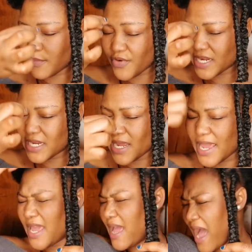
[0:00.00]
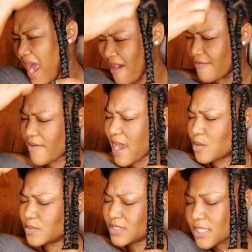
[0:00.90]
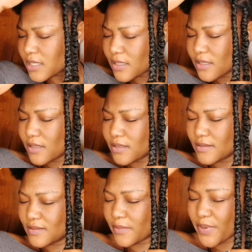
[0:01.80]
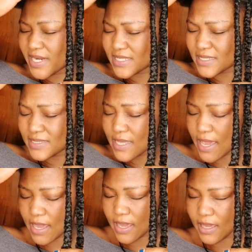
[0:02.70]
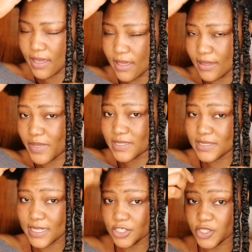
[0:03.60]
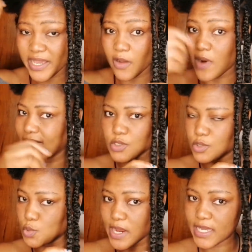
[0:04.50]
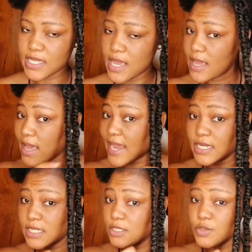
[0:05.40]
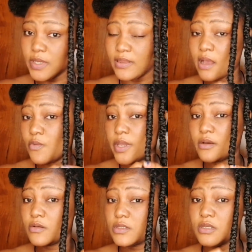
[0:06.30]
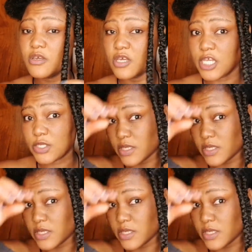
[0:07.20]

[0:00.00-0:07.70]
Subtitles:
braiding hair around the person's hair, the person's natural hair, once or twice. I didn't do it that way because it's